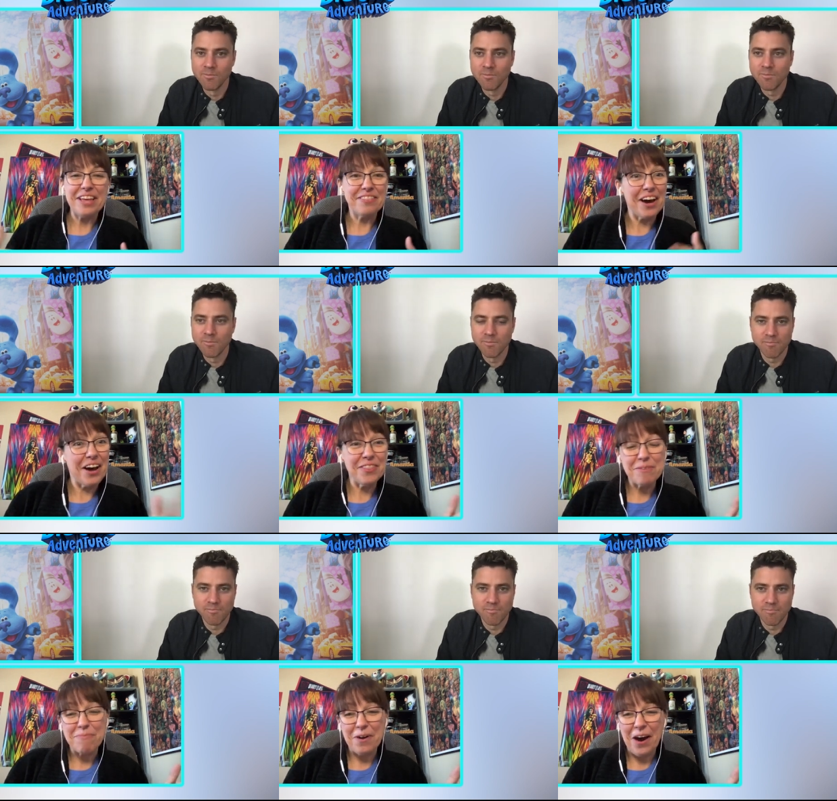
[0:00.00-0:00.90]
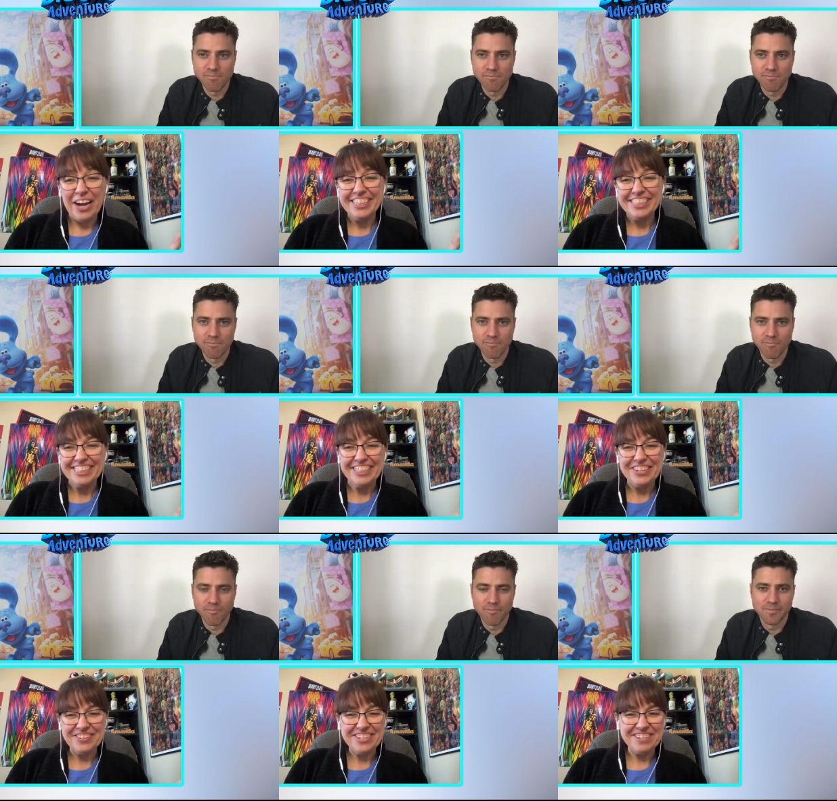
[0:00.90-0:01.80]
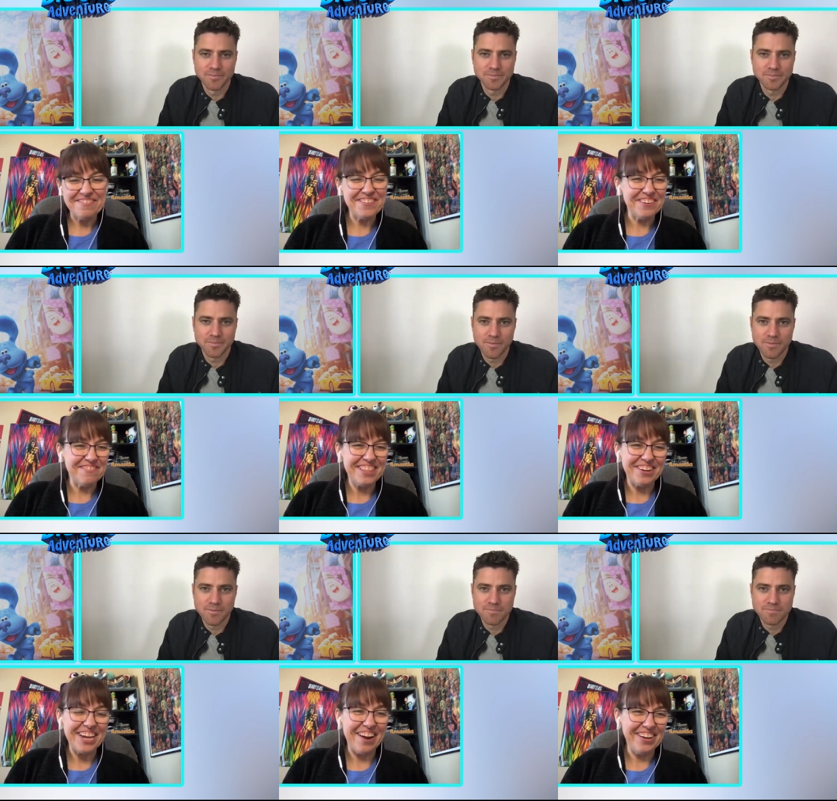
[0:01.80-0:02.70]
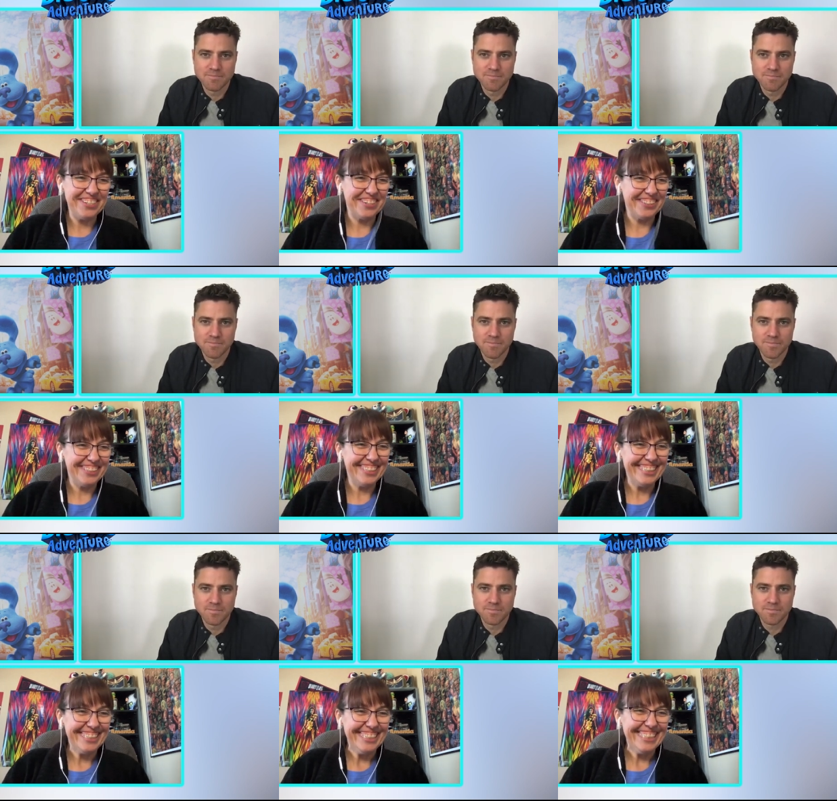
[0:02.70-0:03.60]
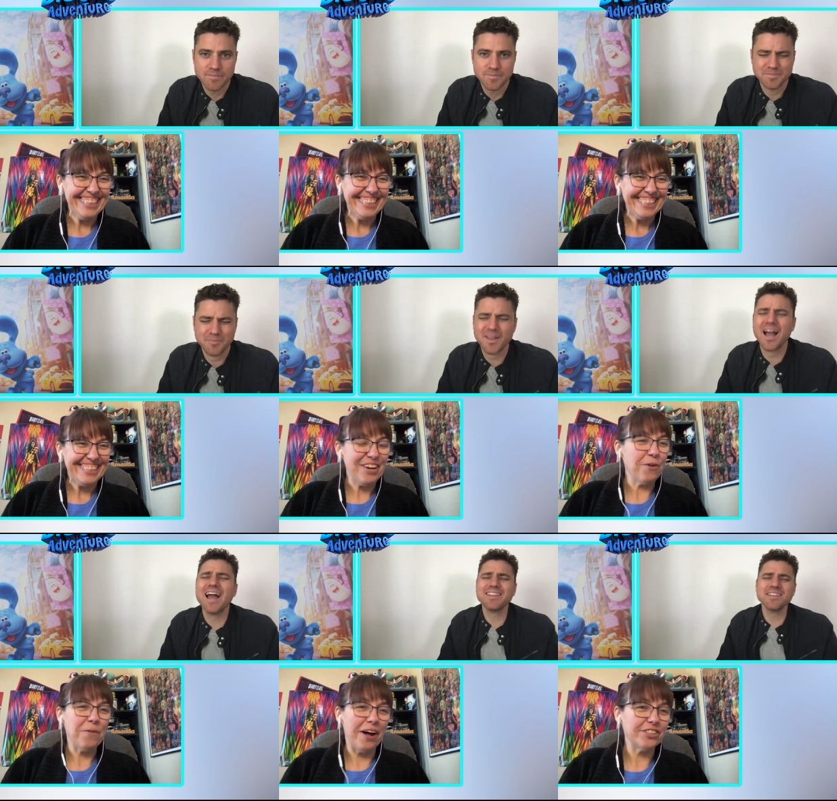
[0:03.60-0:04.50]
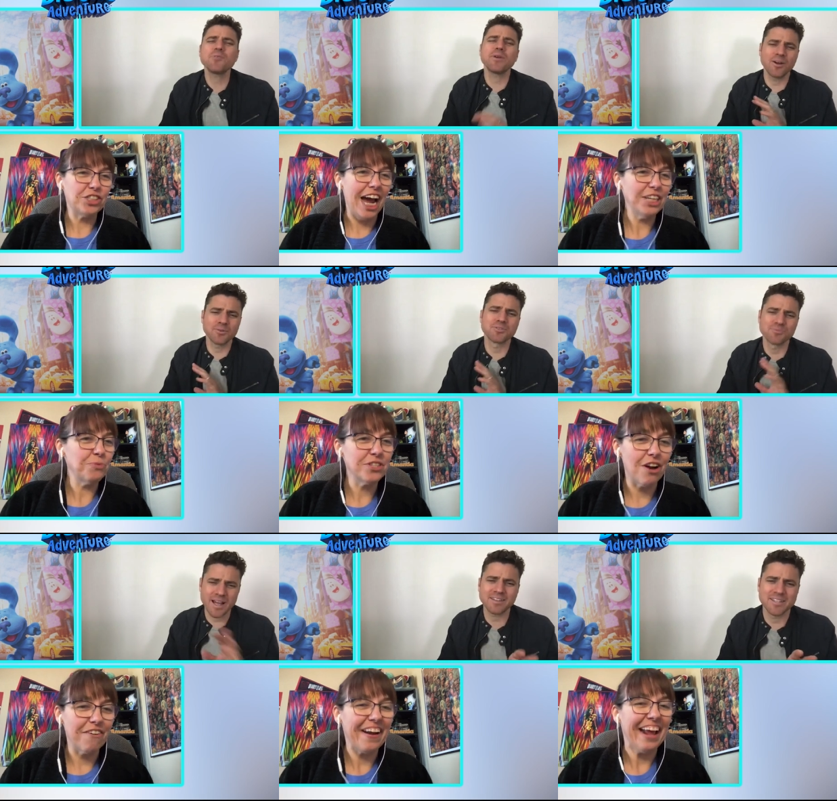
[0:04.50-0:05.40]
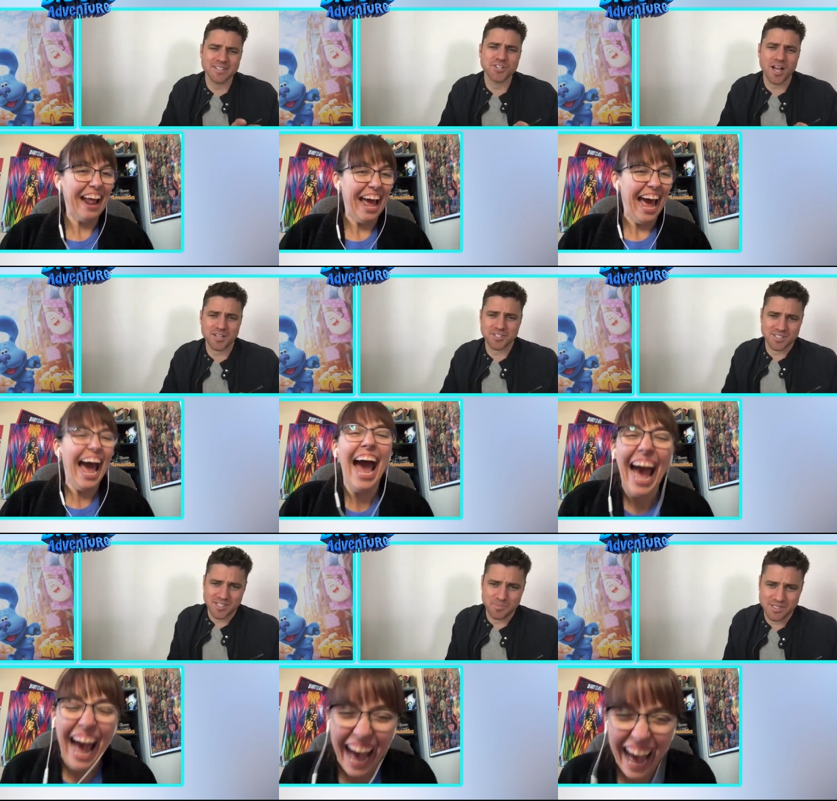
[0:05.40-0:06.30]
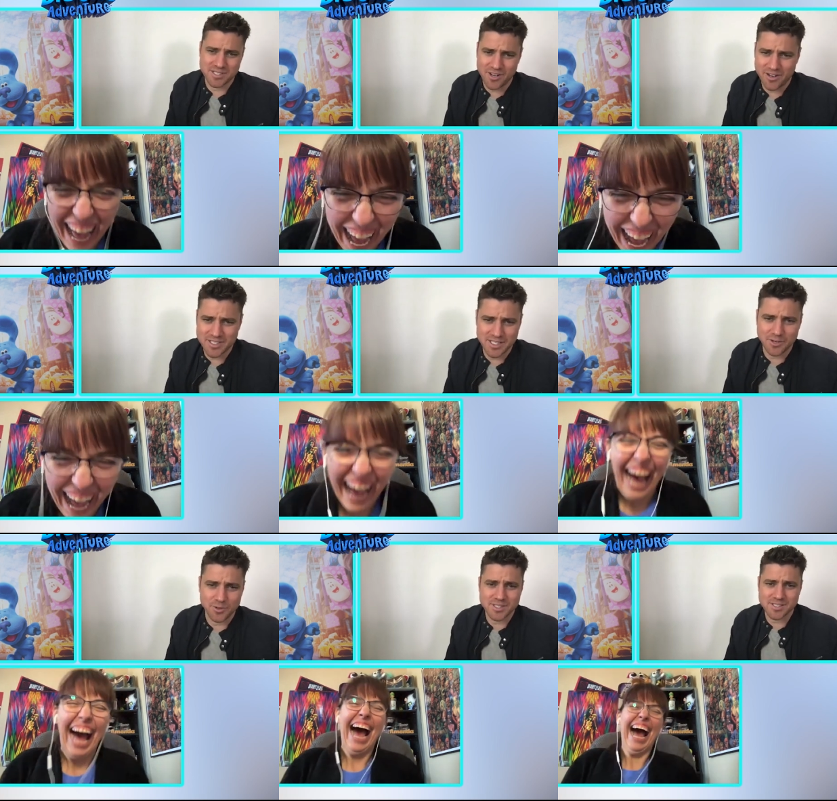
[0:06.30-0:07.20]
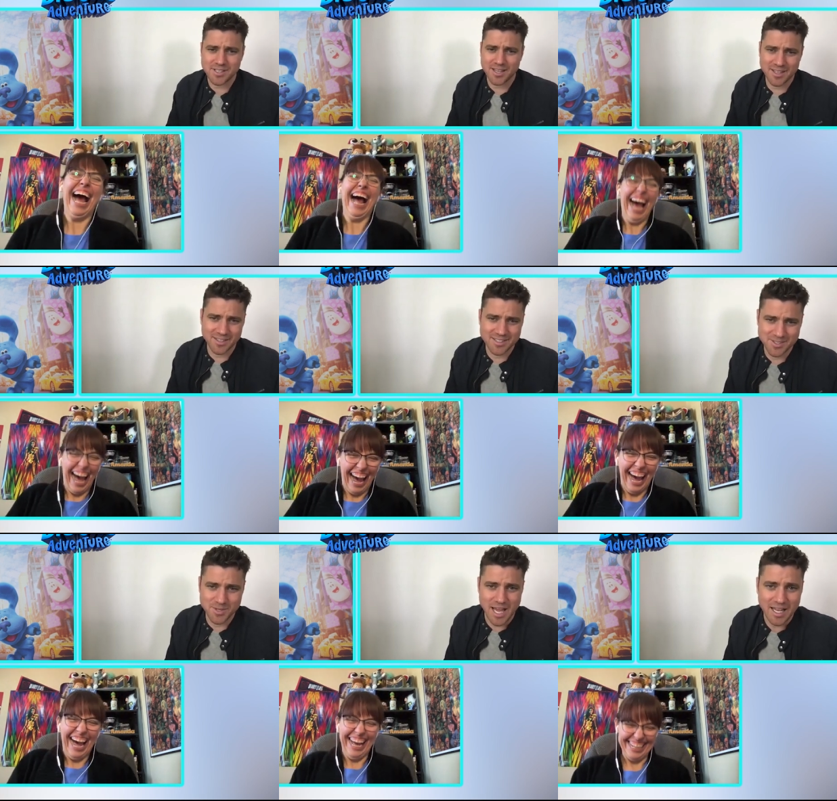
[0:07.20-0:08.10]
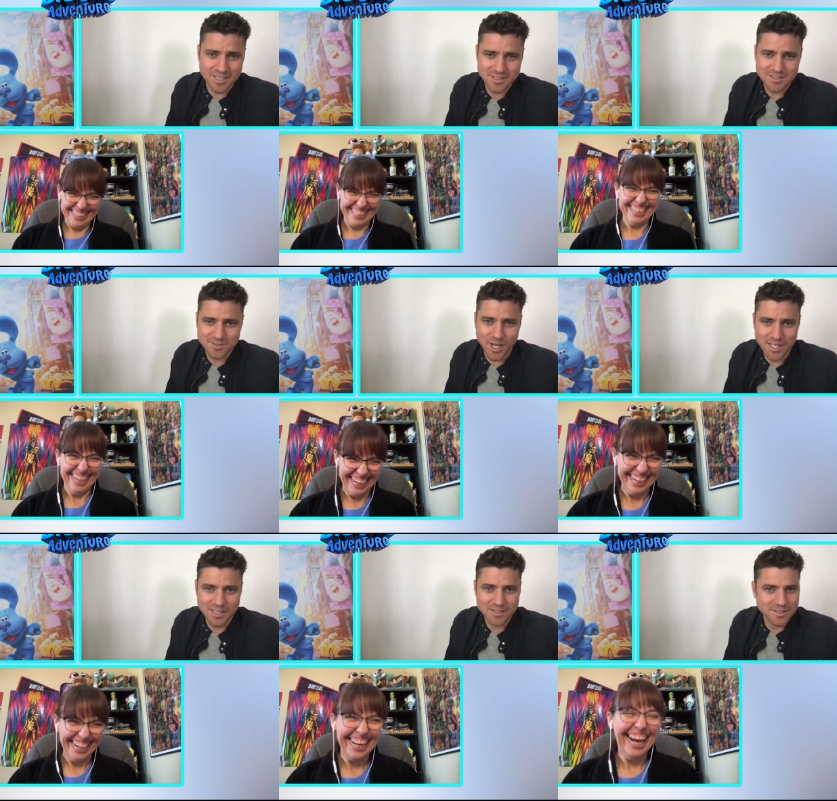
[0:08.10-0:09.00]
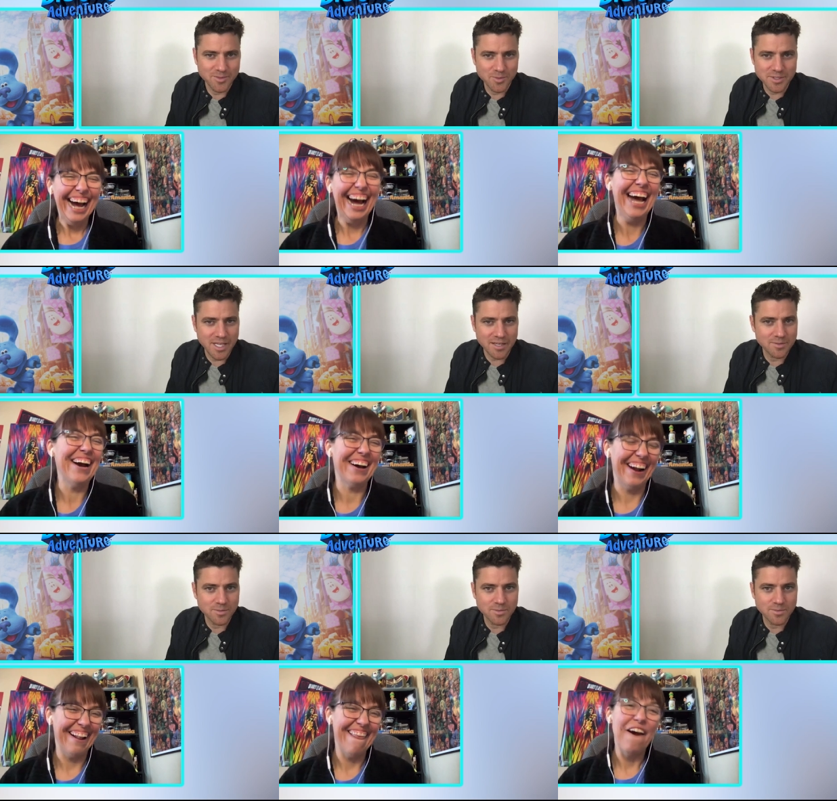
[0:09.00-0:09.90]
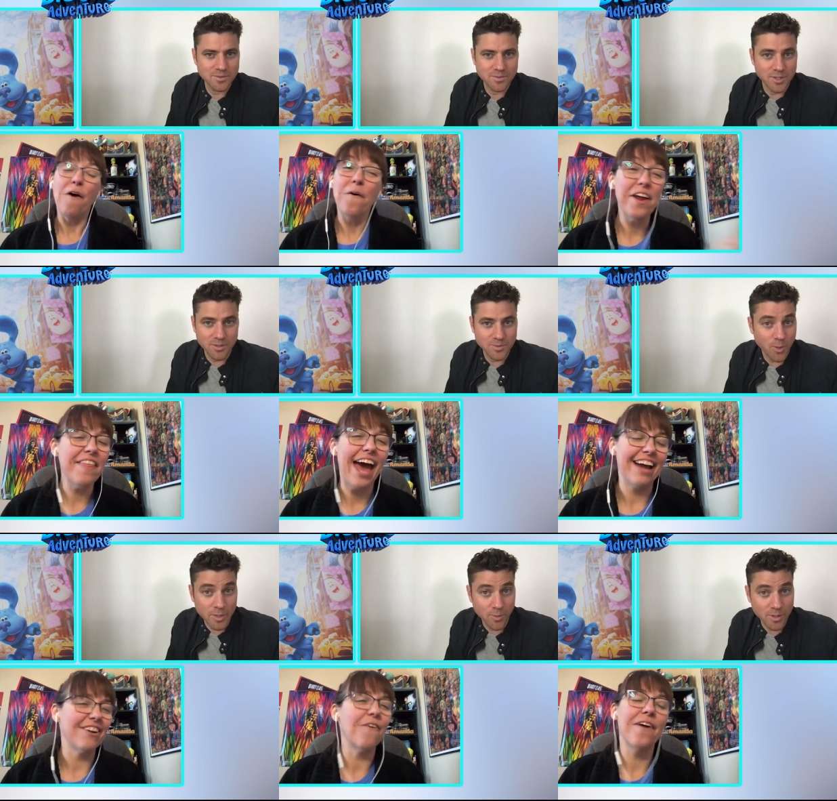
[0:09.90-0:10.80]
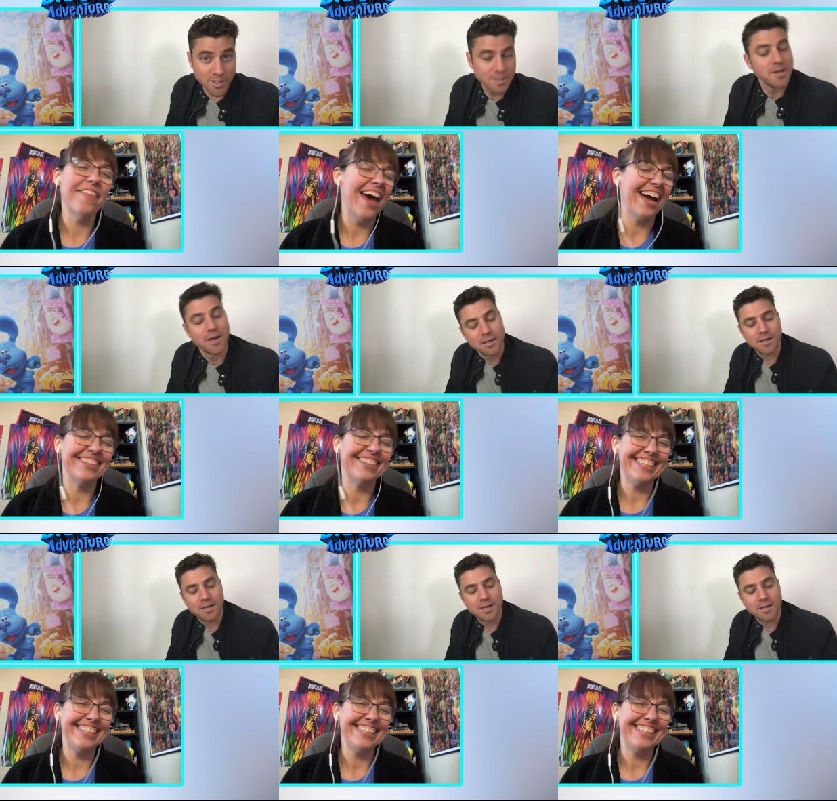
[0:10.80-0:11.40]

Speaker 1: that the other brought, you know, to the film and their character. So well, Josh we go directly already-
Speaker 2: to Josh's deepest, darkest secrets. I think let's do that, right? Yeah. No, that, or that. Oh, we don't or want that.